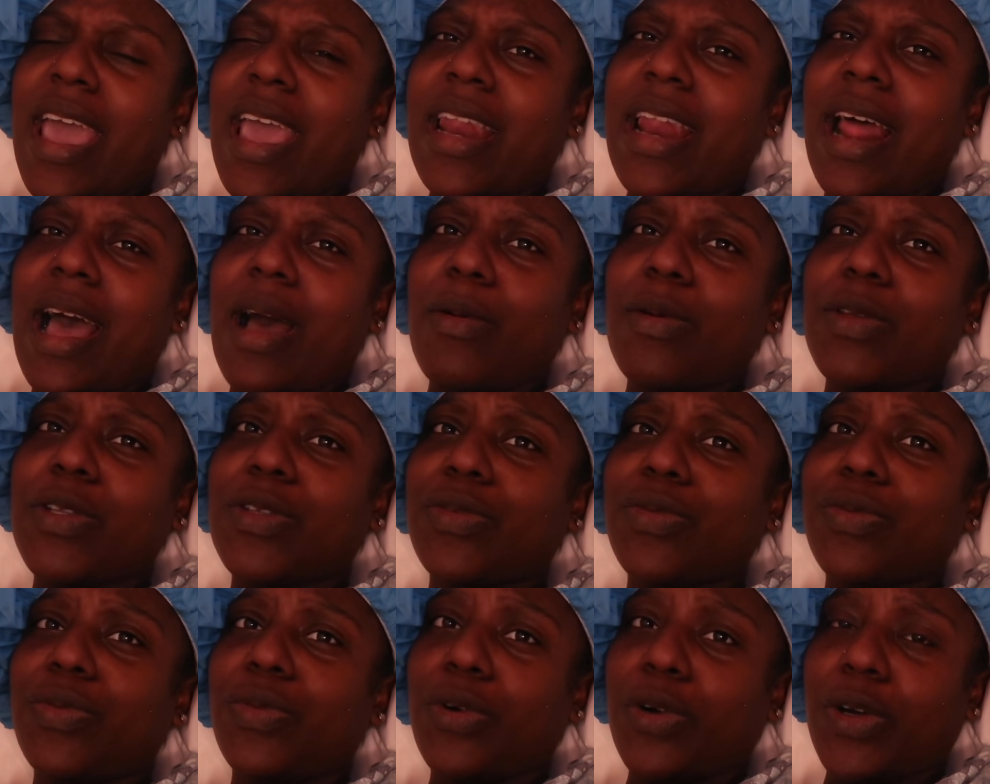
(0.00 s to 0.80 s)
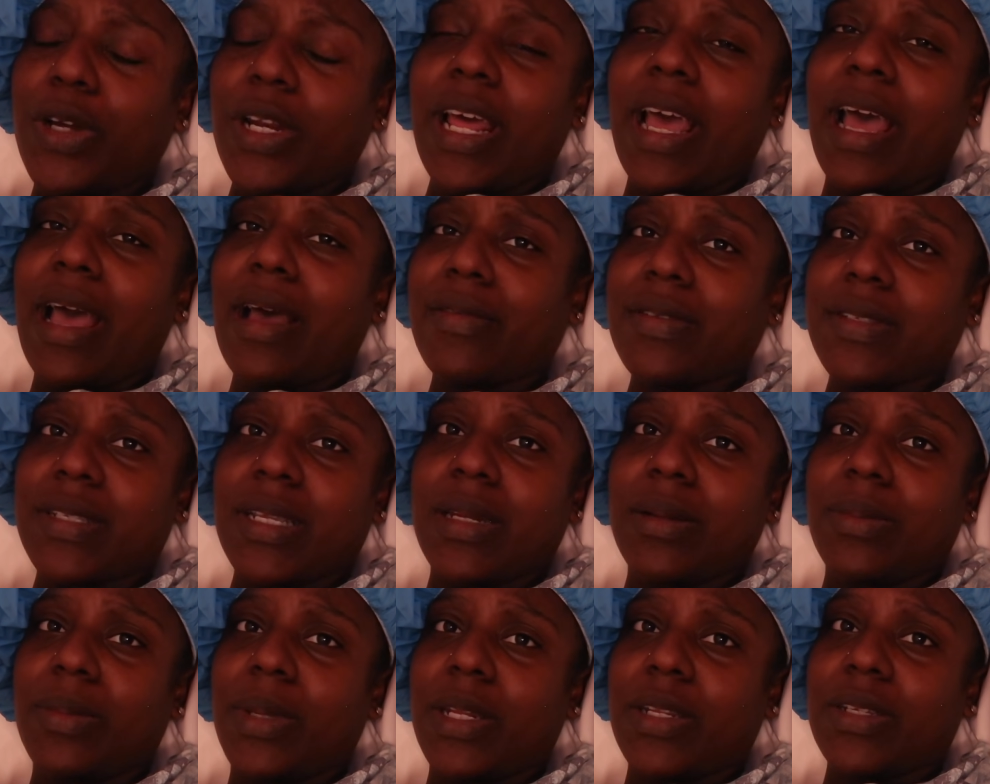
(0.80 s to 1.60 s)
and I was 4.5
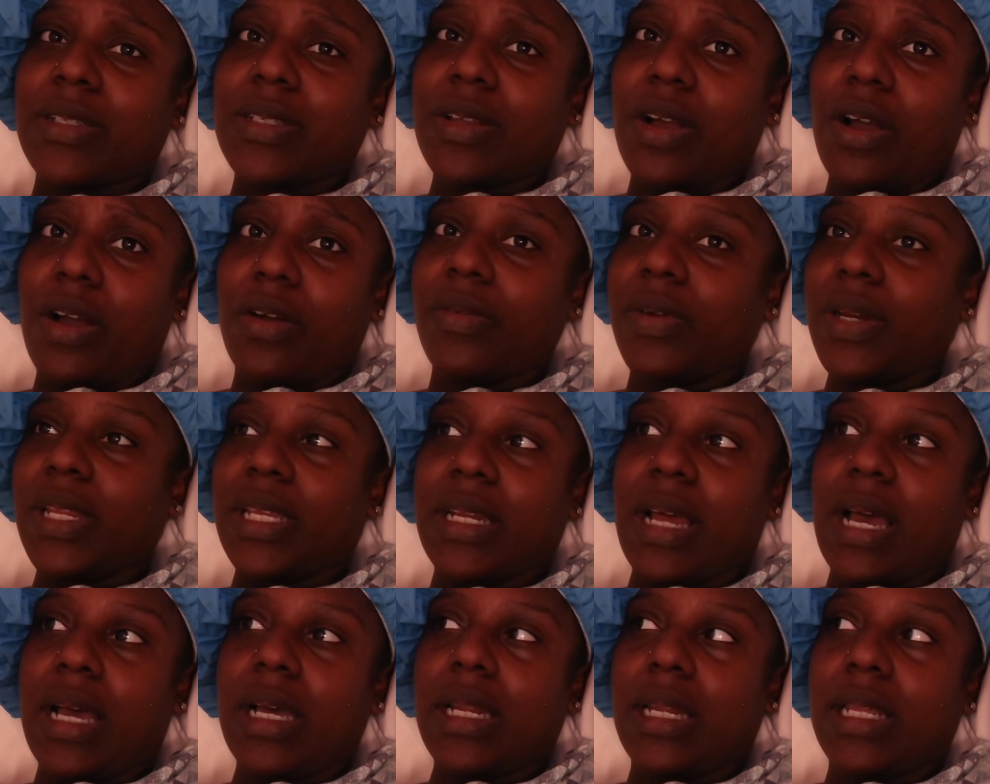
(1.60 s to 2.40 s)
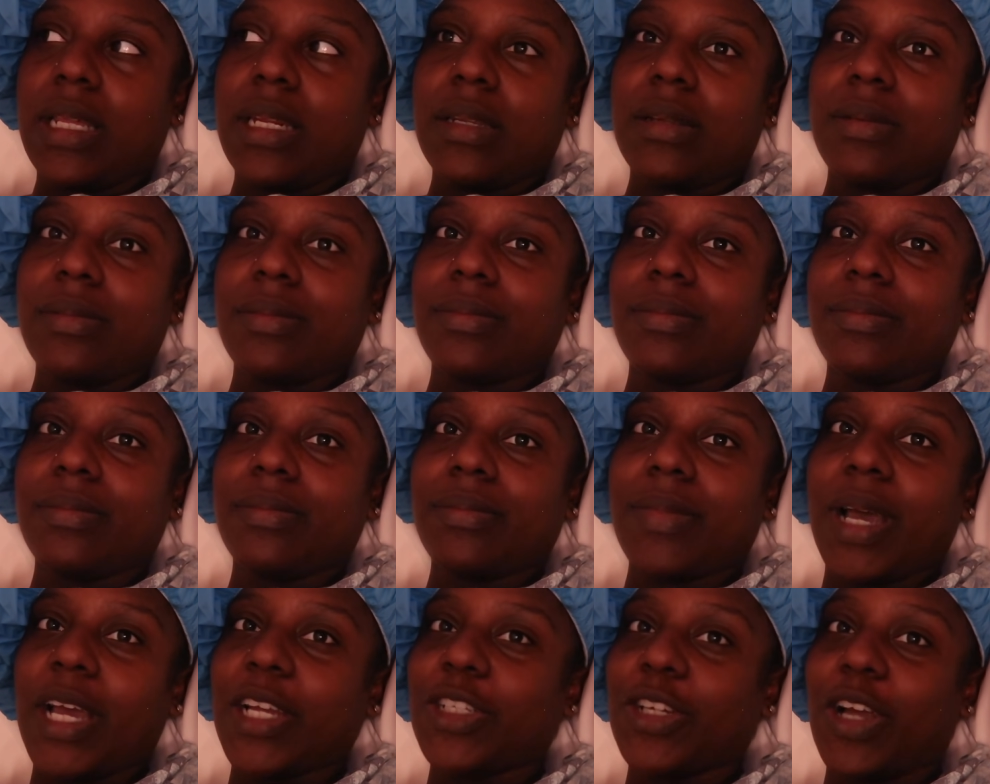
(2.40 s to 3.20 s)
centimeters already dilated.
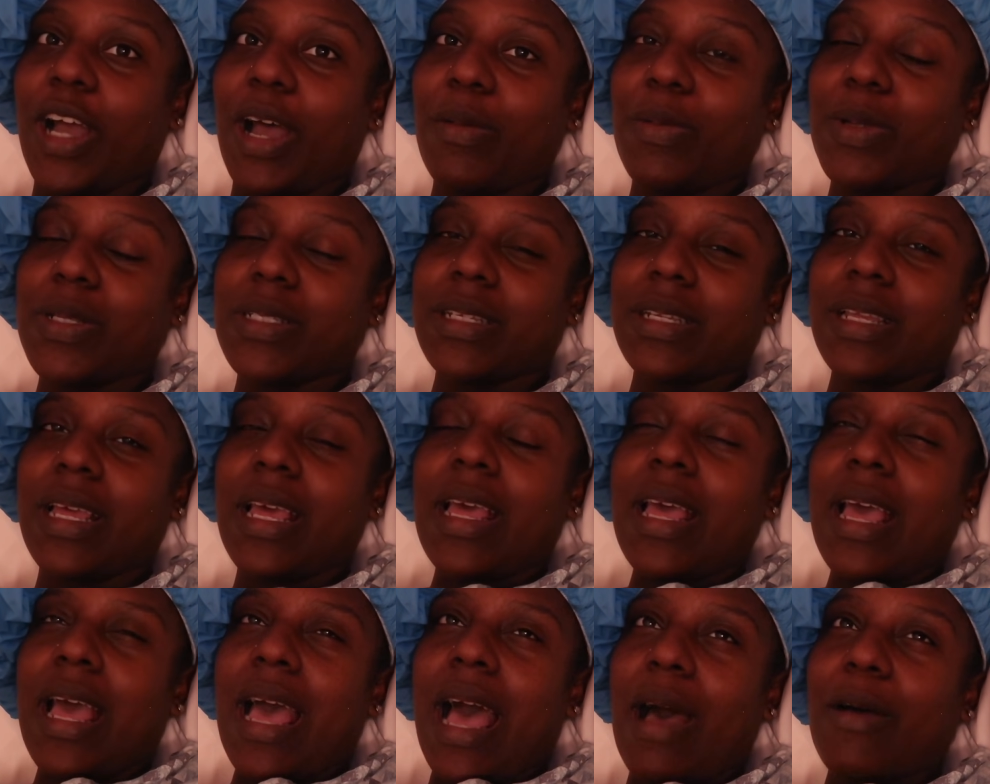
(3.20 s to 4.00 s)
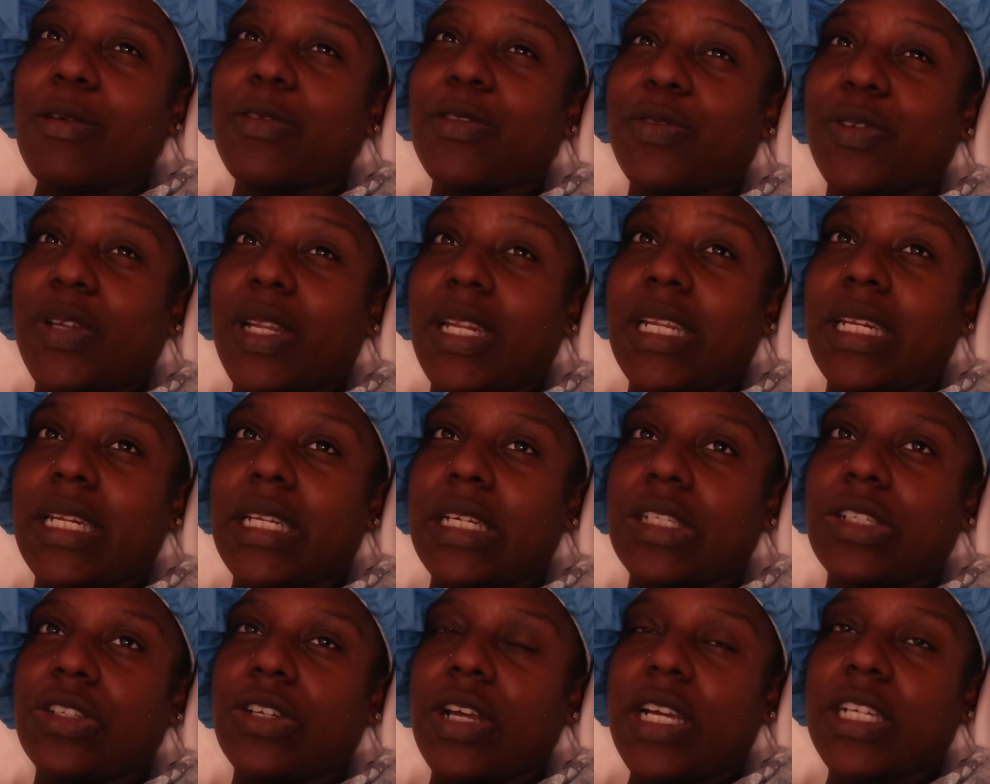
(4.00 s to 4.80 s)
Mind y'all, I was feeling the
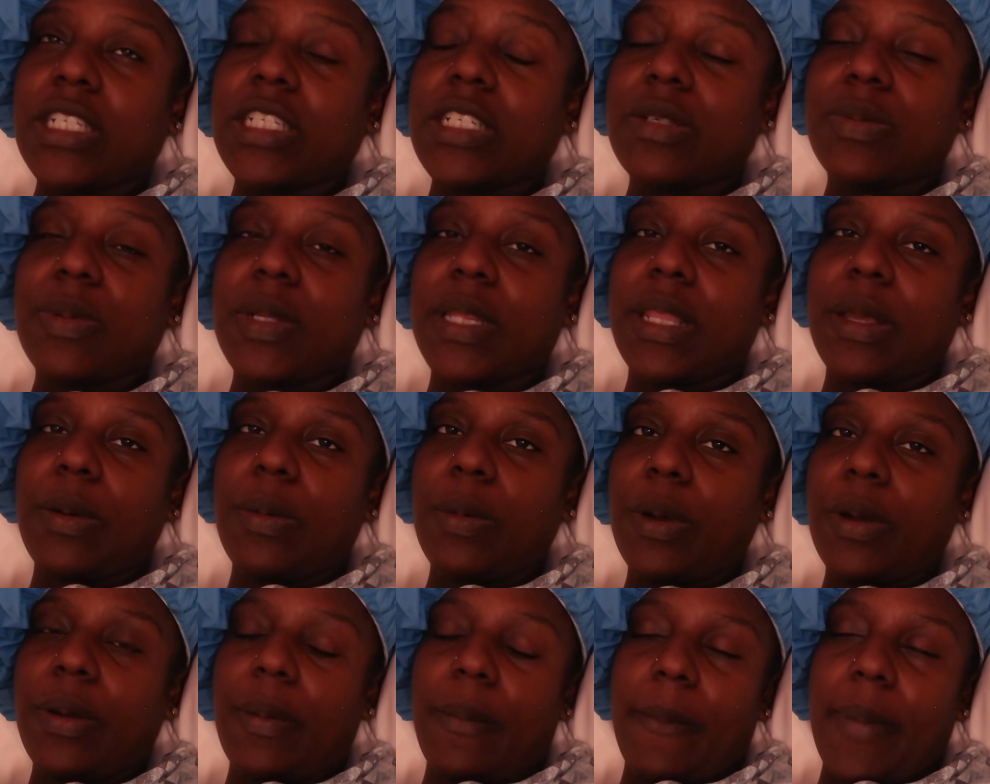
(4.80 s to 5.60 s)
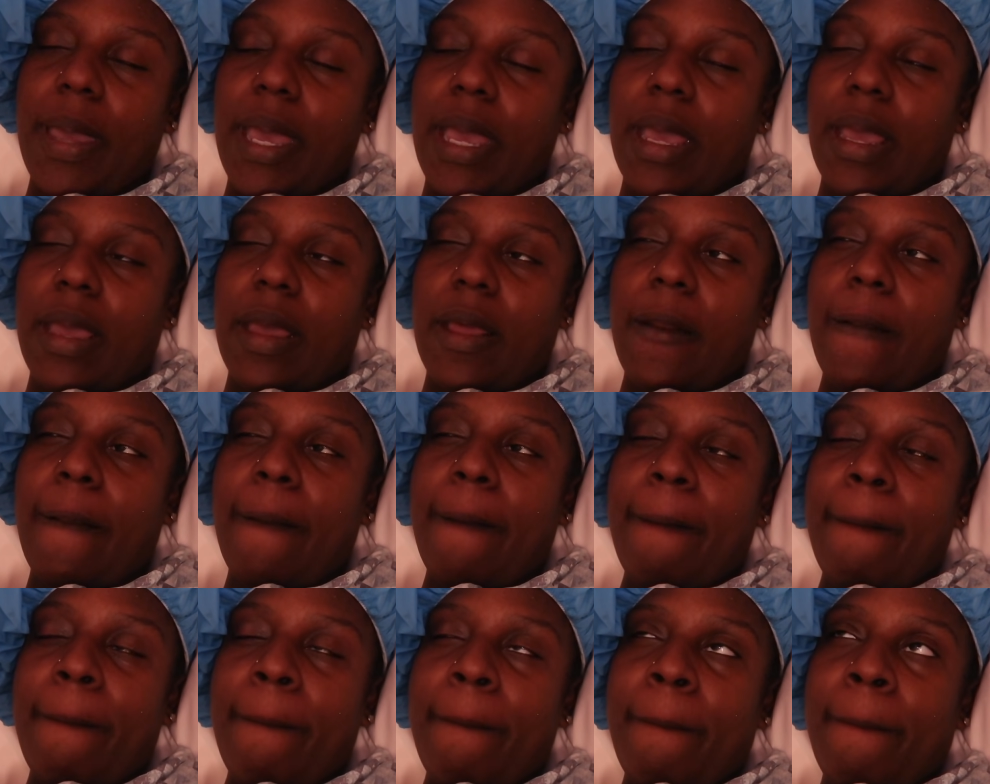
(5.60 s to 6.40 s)
contractions, but they weren't bad.
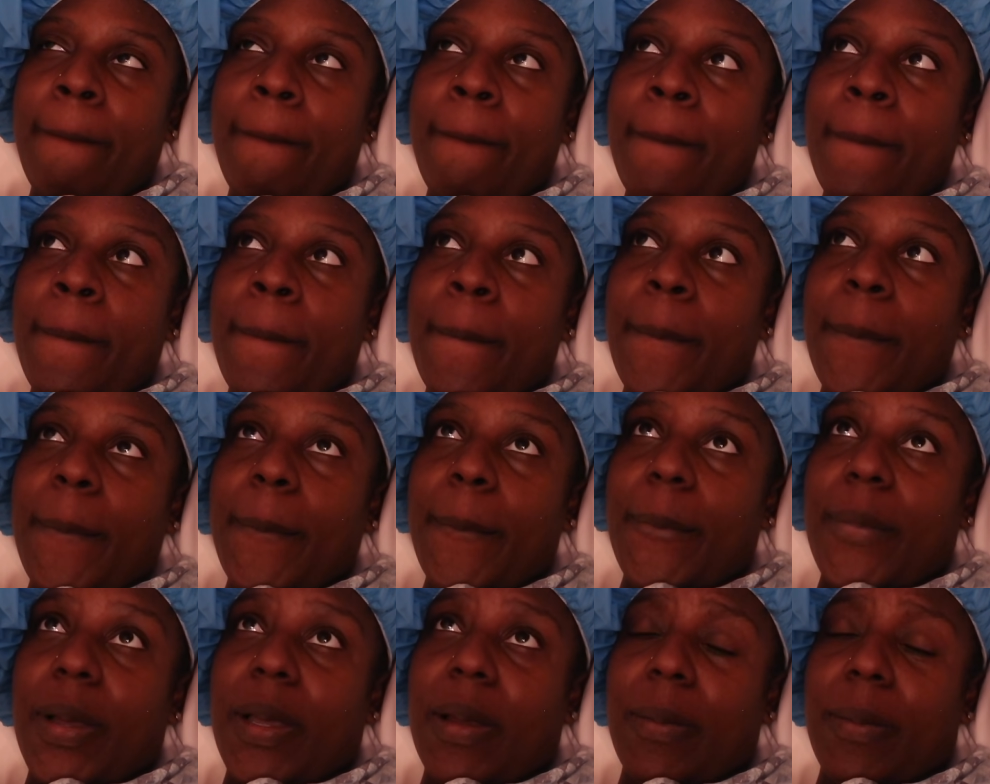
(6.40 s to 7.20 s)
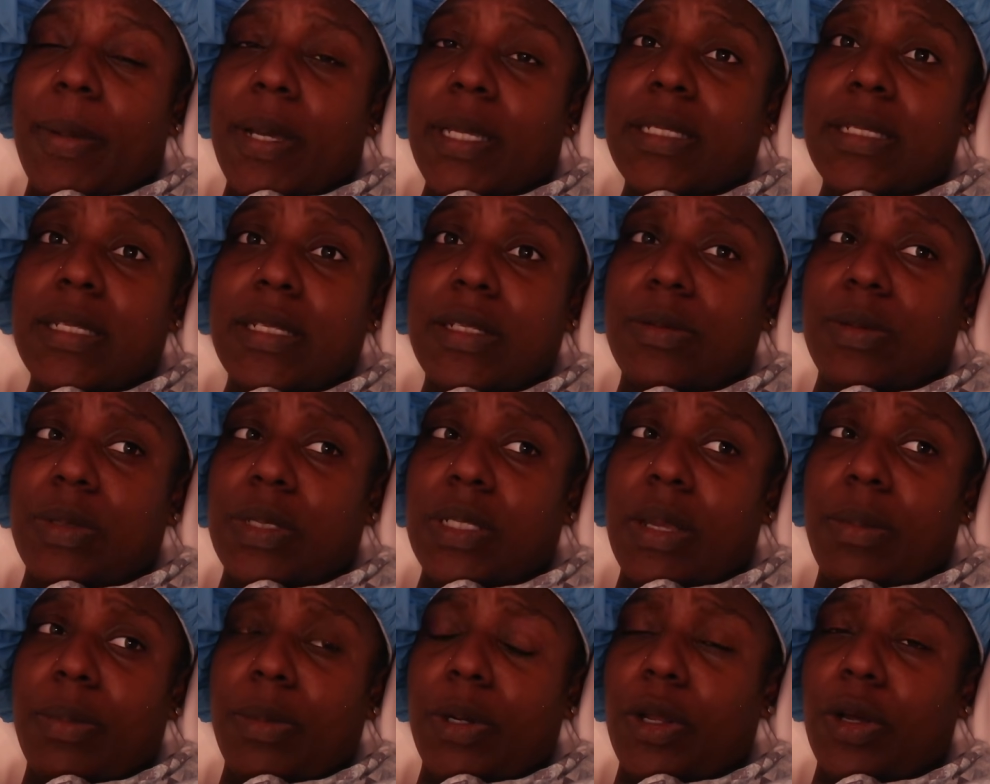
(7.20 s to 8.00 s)
But my sister was
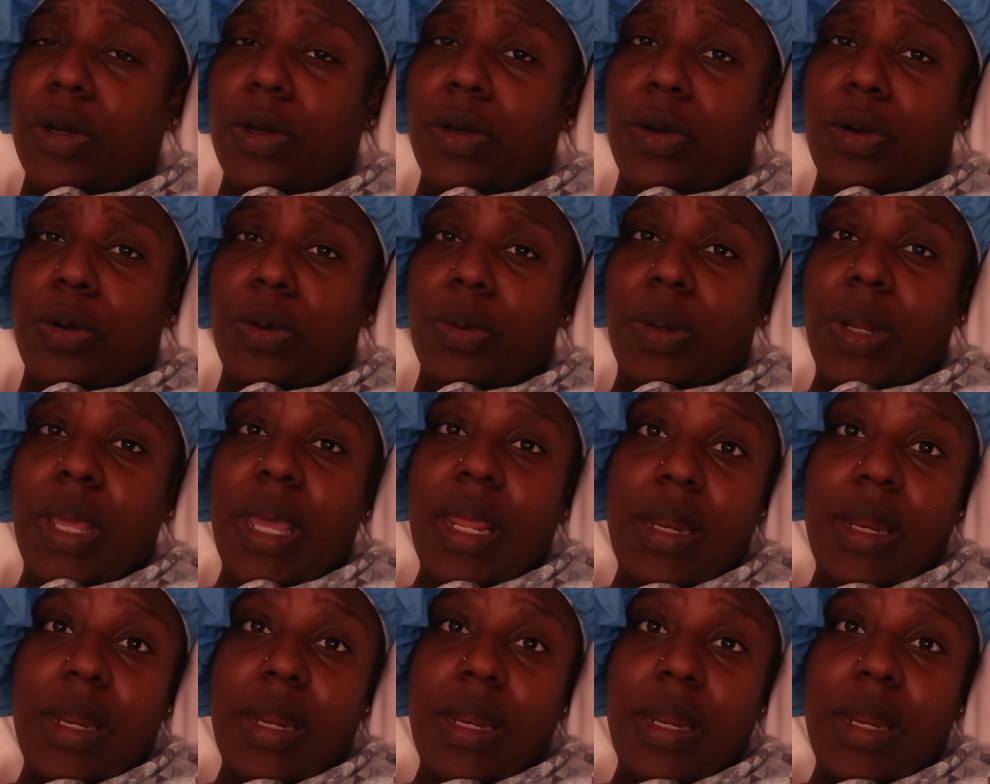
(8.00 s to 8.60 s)
coming on her own.